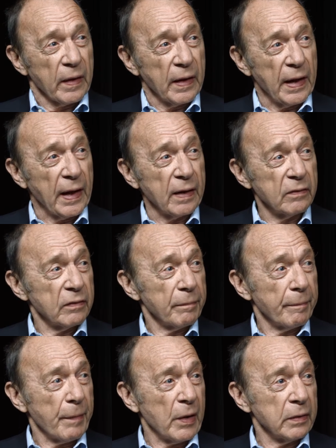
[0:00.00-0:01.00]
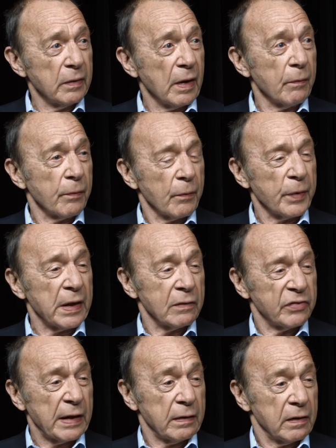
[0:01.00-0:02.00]
And, you know, we
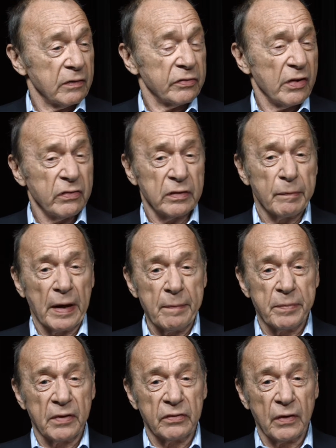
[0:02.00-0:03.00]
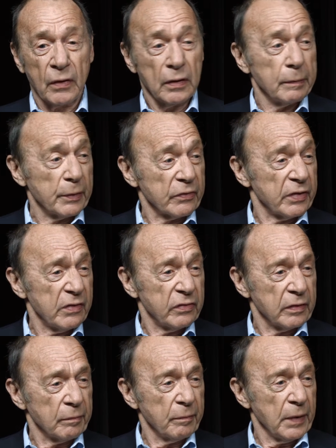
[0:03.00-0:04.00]
set this system up, this horrible
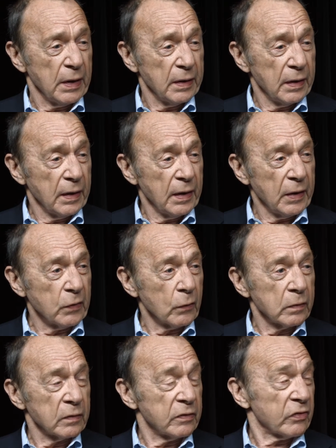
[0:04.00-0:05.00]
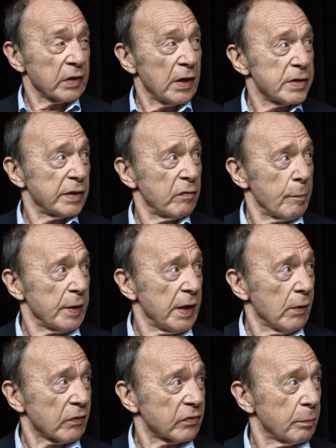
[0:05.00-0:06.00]
system, in order to discourage everybody
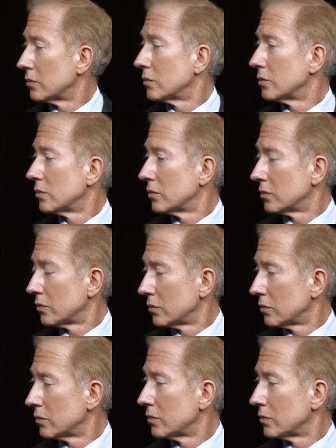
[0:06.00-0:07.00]
else from doing the same things.